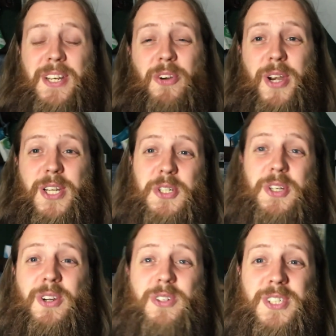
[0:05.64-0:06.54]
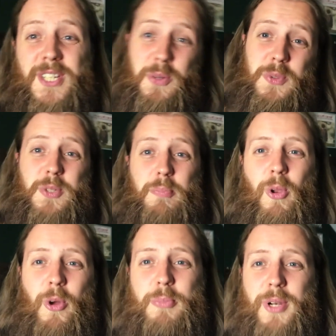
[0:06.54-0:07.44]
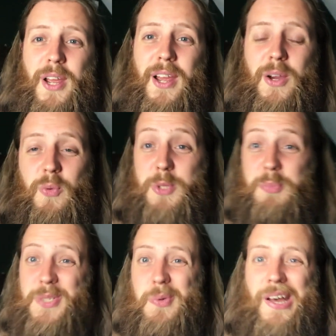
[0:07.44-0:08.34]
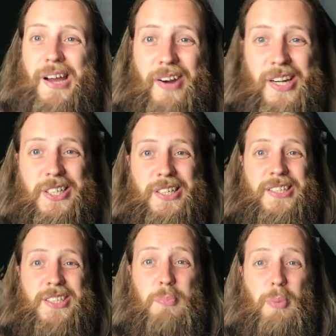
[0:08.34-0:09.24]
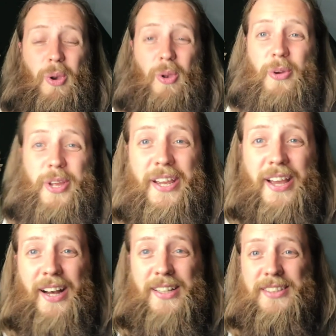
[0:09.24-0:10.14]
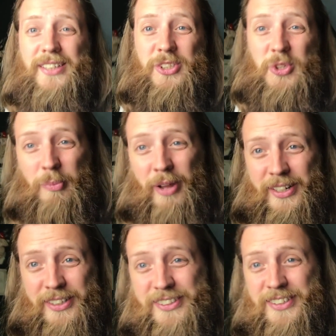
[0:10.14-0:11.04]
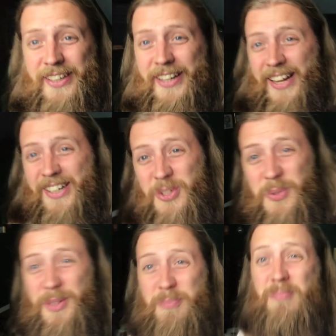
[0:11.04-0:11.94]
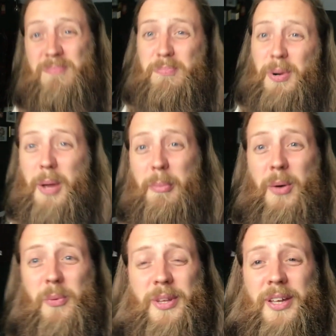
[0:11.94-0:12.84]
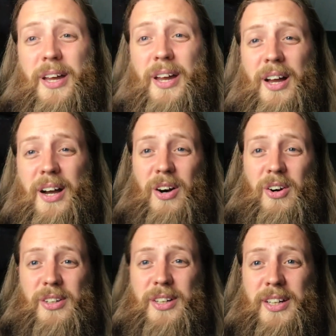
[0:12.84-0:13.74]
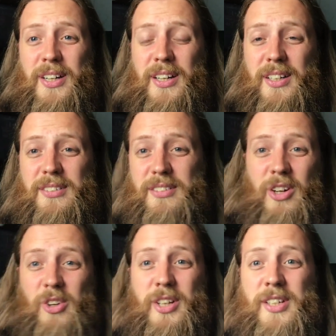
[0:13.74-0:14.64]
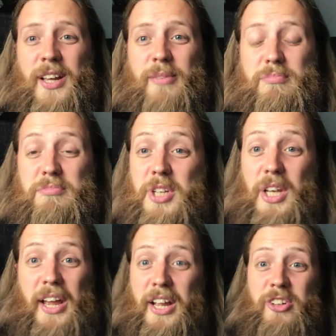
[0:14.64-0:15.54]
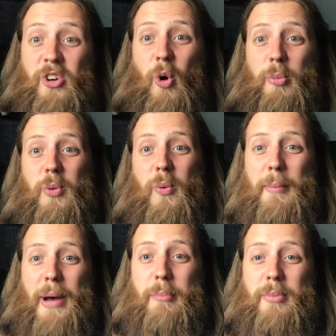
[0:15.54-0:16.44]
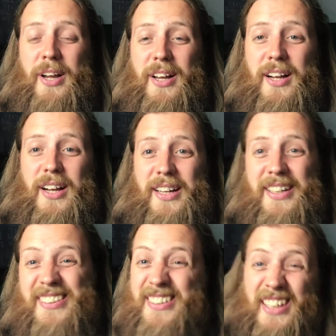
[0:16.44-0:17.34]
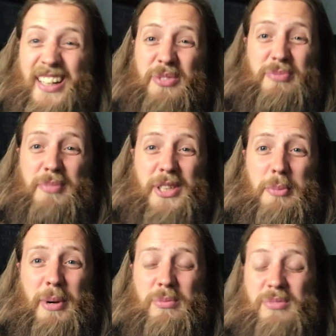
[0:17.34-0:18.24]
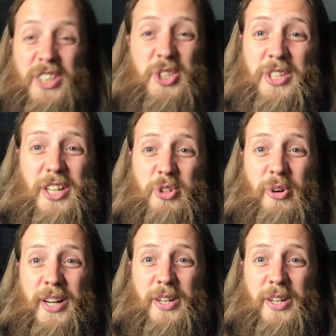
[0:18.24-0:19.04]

integration and continuous deployment, which means we are actually deploying Cards Against Humanity today, and you can play about with it on the internet like a normal web app. Enough messing about, let's just get straight